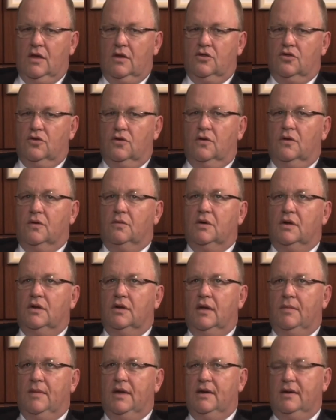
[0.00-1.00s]
Sure.
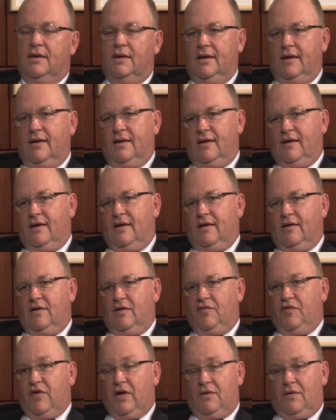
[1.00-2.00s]
Well, I mean,
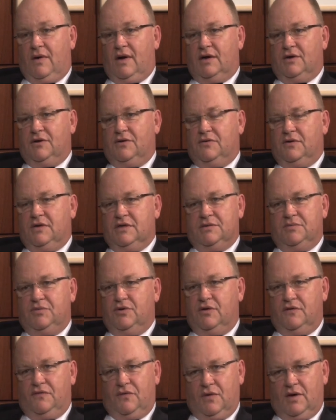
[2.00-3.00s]
Vanuatu is a
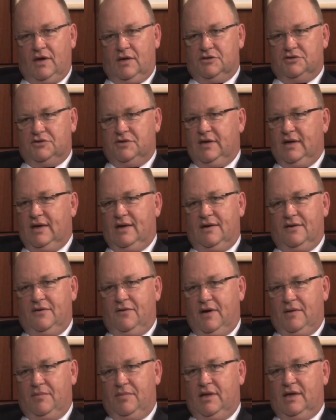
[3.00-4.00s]
beautiful country and a
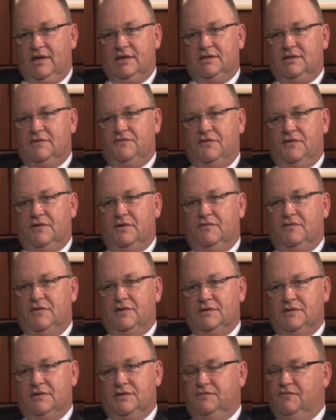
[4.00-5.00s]
great place for
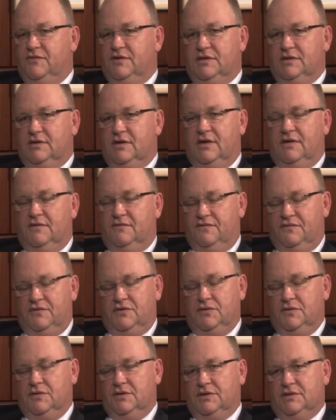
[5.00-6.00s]
visits, visit, uh,
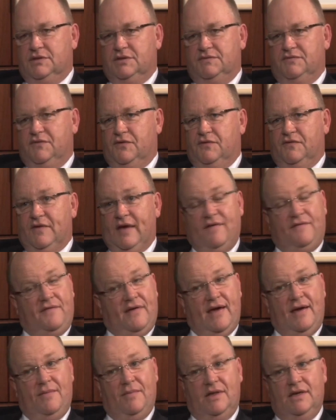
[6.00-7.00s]
tourists, for
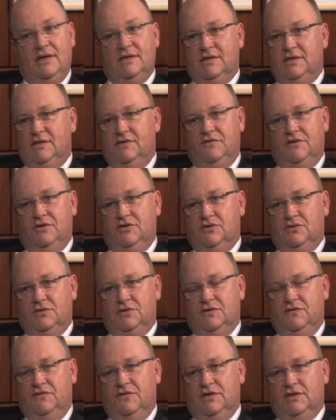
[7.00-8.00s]
families, individuals
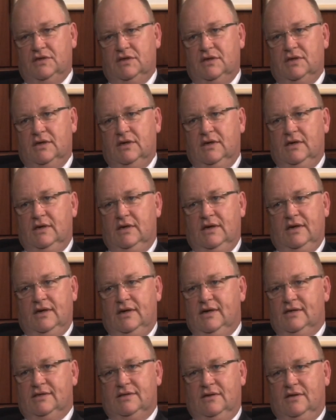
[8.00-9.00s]
to visit. It
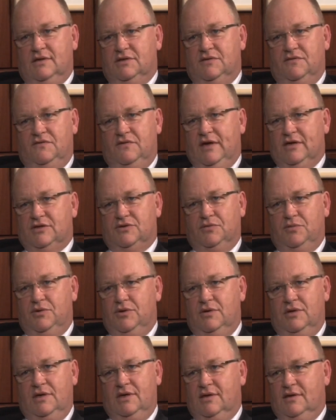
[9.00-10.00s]
has lots of natural
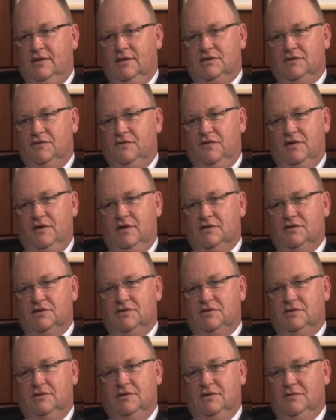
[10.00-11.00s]
beauty and lots of things
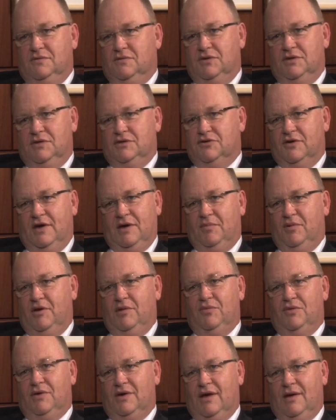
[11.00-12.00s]
that would attract
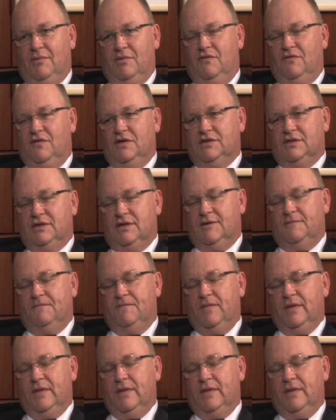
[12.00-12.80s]
people to come and visit it.